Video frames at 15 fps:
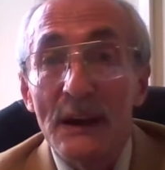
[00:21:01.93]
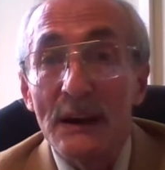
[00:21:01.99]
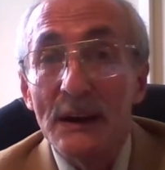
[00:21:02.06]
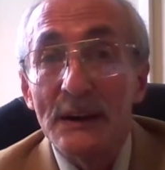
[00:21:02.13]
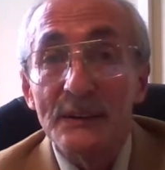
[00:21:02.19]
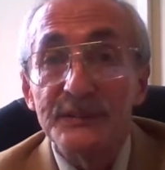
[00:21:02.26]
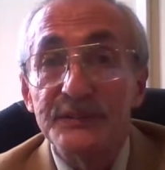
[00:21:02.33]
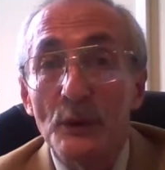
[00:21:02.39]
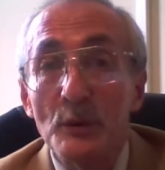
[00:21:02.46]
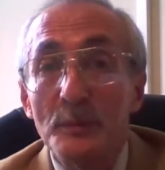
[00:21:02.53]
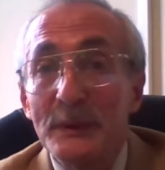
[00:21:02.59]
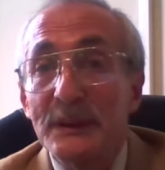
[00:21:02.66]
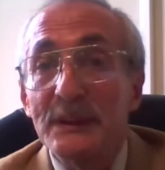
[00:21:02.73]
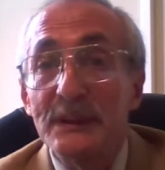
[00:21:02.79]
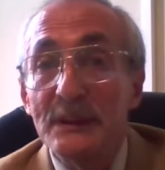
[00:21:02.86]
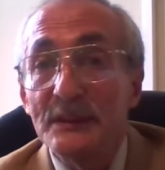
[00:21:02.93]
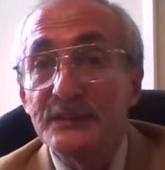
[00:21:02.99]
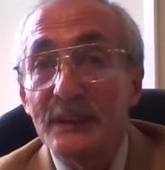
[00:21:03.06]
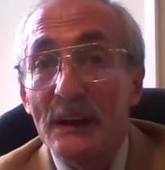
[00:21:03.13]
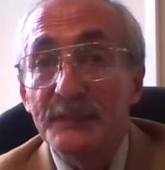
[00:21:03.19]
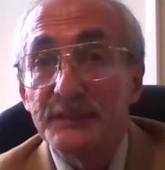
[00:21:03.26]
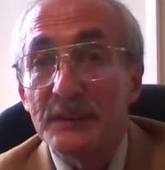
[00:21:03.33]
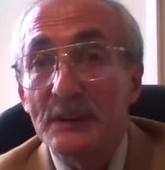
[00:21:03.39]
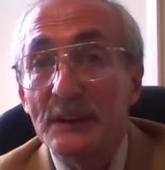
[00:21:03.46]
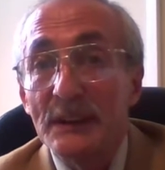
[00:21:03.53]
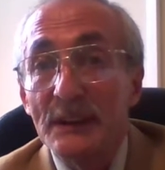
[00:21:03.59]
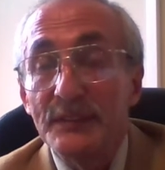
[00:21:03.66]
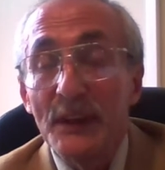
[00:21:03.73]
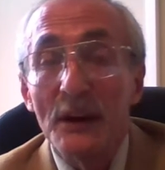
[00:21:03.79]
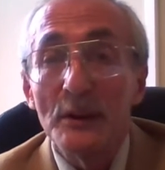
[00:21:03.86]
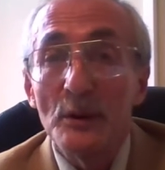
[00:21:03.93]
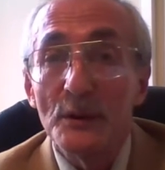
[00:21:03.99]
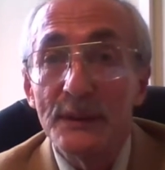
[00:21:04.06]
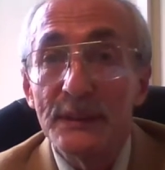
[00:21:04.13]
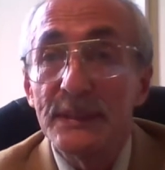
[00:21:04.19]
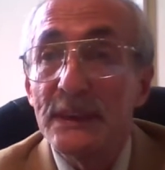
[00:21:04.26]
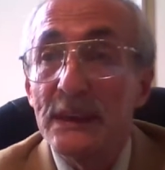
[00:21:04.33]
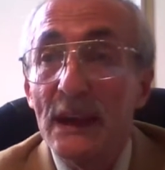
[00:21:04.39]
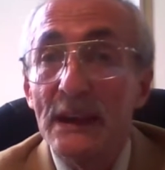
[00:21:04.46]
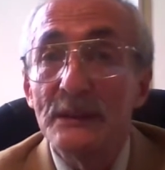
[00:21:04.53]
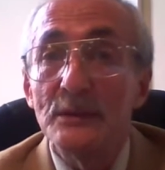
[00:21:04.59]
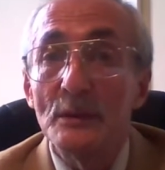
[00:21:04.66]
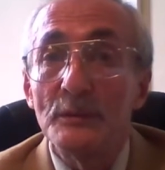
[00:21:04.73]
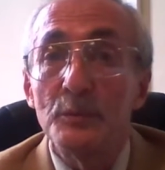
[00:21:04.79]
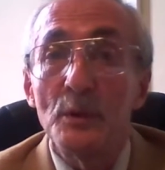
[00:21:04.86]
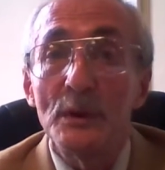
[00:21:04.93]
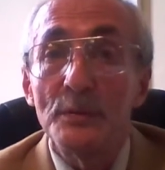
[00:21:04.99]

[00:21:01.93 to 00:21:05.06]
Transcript: so many years after not only the end of World War